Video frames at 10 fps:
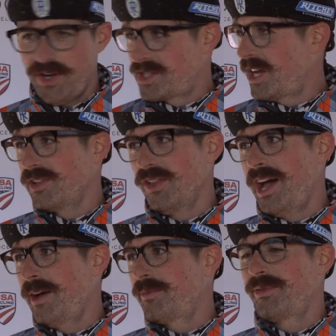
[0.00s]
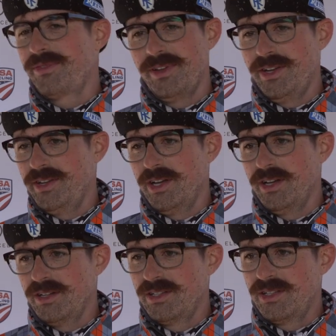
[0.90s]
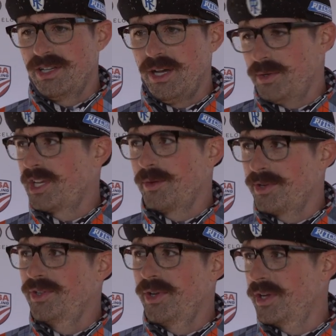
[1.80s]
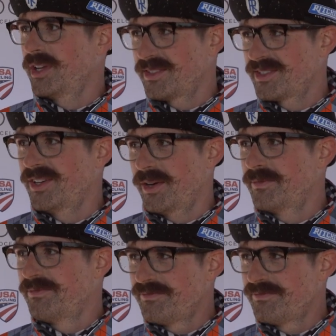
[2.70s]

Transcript: finish out the lap, and I was able to do it, so.